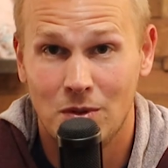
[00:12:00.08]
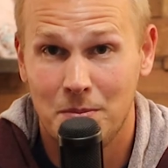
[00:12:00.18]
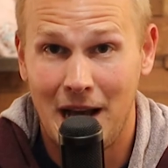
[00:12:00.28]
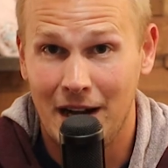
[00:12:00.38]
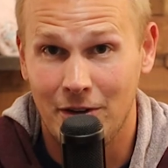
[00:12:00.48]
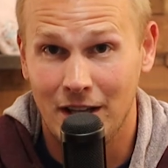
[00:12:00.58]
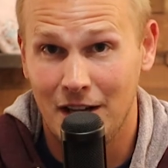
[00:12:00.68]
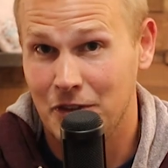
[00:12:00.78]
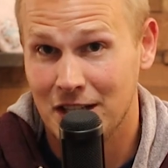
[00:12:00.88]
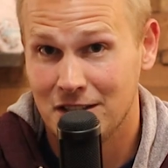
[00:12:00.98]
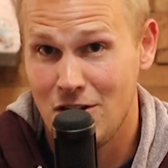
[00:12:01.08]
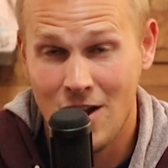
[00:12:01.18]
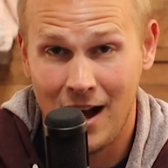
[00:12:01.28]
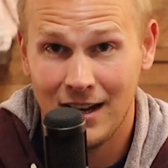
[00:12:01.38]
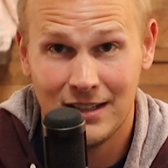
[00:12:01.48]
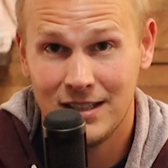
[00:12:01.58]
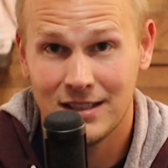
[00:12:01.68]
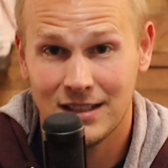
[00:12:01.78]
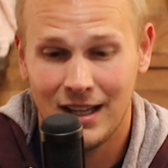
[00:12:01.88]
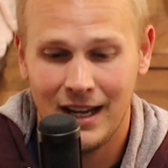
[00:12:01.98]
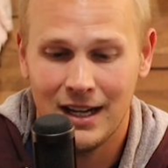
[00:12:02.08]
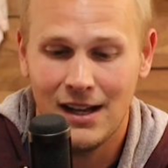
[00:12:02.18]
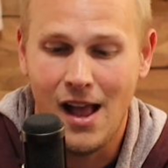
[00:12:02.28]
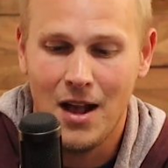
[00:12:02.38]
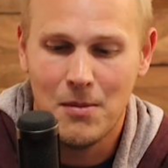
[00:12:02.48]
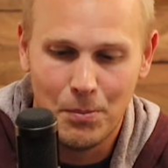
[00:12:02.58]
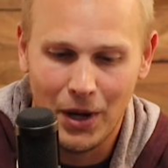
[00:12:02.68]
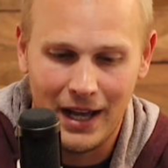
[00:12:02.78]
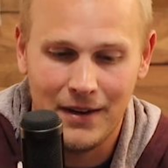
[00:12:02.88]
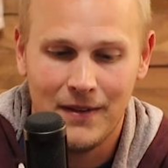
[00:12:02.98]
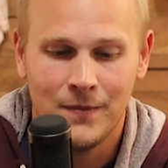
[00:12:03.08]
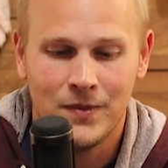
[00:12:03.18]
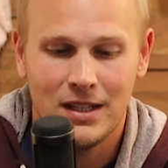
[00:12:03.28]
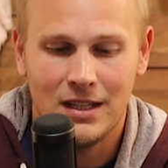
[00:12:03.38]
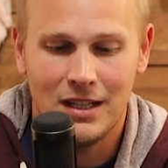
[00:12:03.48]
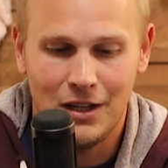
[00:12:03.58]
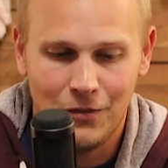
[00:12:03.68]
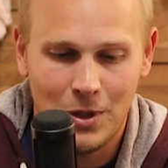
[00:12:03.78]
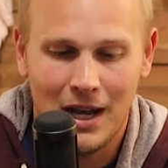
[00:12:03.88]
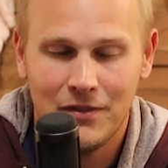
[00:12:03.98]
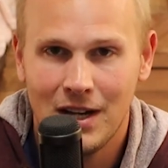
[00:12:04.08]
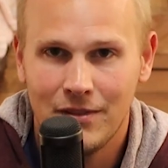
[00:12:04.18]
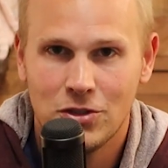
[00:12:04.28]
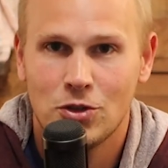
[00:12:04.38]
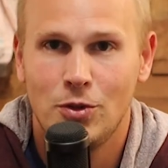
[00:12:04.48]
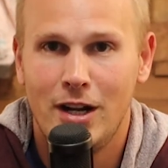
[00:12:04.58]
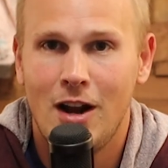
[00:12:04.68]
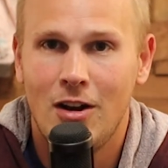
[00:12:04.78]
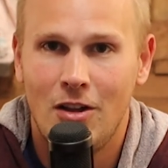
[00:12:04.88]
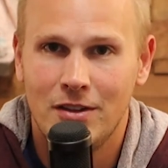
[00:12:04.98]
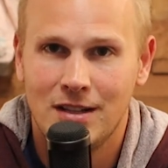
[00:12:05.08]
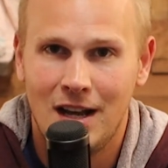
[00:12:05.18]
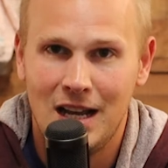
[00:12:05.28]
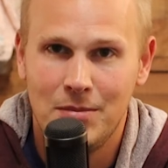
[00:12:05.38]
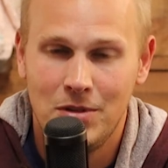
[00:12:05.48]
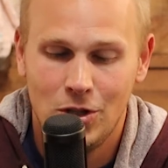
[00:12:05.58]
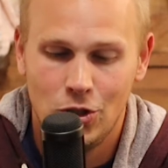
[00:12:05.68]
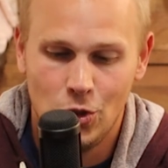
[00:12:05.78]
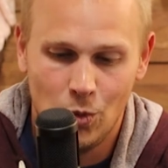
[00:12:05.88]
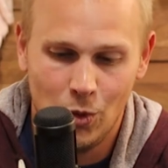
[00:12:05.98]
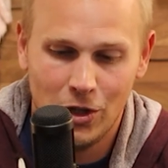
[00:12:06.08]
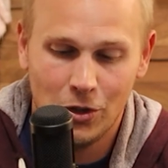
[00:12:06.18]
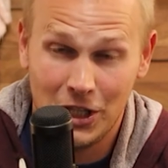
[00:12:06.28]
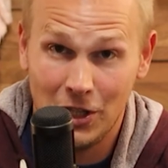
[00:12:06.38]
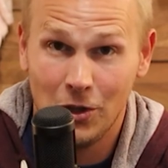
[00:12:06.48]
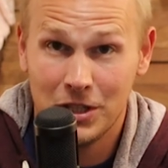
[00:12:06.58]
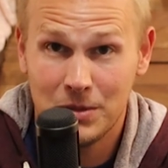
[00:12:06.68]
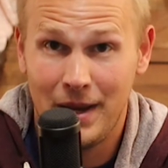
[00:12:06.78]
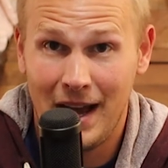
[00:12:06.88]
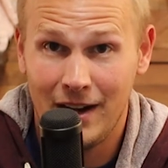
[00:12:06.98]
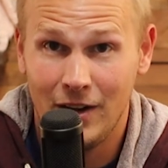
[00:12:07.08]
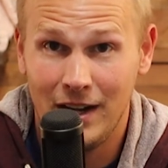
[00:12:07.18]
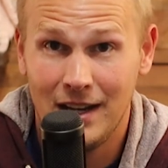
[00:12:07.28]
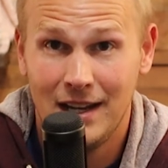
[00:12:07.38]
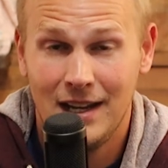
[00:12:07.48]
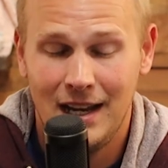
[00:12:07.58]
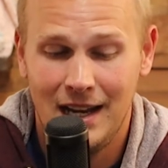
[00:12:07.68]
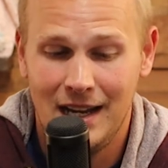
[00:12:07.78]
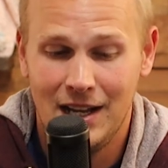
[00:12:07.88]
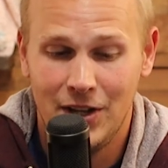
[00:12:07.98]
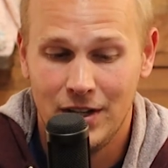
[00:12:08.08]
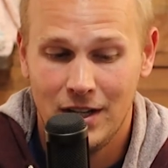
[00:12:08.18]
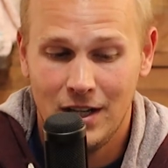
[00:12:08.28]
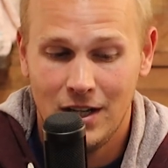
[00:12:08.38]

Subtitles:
with battery life. That's not a dislike, but if you have to have the screen on all the time, you will kill this battery. And